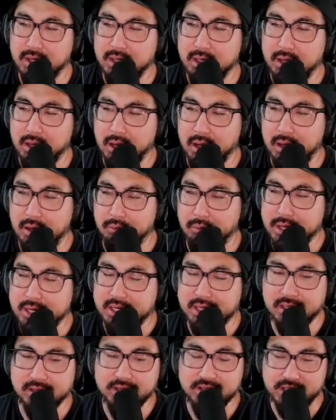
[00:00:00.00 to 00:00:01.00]
uh,
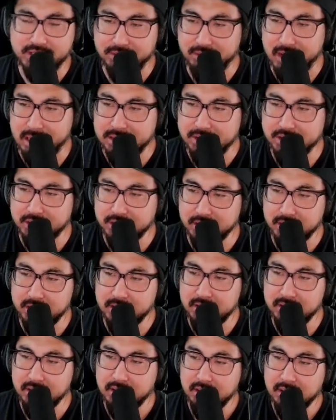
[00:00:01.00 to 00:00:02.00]

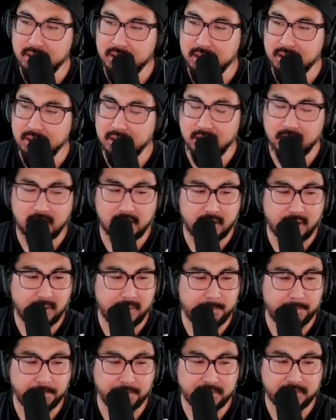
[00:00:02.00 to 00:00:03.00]
Reconstruction,
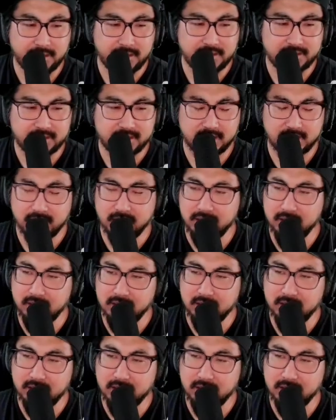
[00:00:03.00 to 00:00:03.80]
um, it's, it, eh,